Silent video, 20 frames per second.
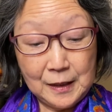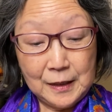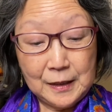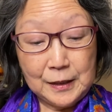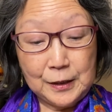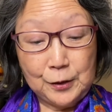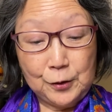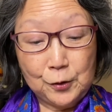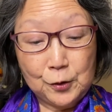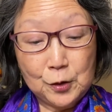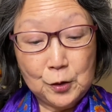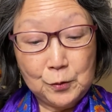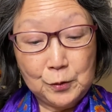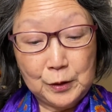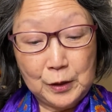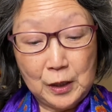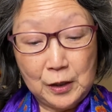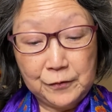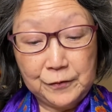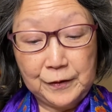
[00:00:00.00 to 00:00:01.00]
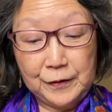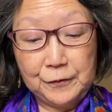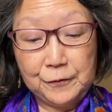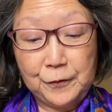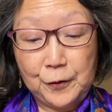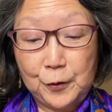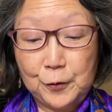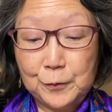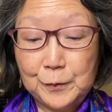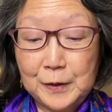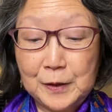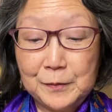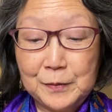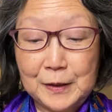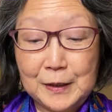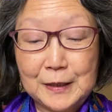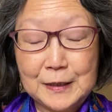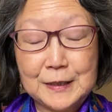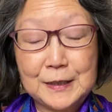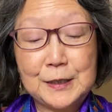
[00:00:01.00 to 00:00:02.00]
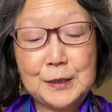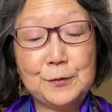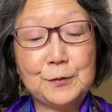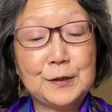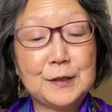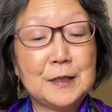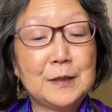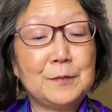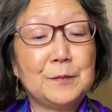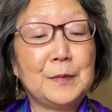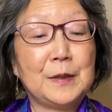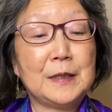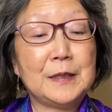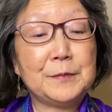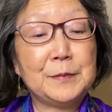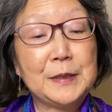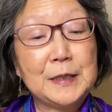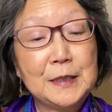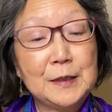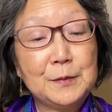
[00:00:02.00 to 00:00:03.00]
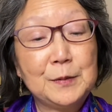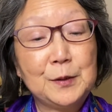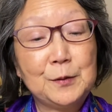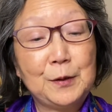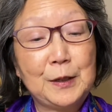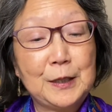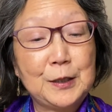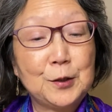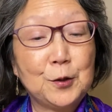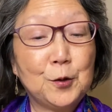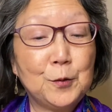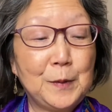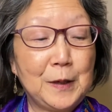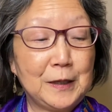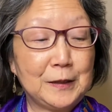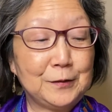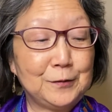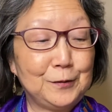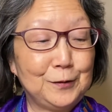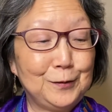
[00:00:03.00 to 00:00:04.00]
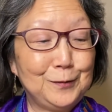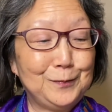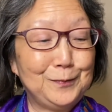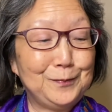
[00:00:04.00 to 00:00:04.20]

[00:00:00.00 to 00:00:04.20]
Hiroko would often phone me because she was in my BWA Toban group.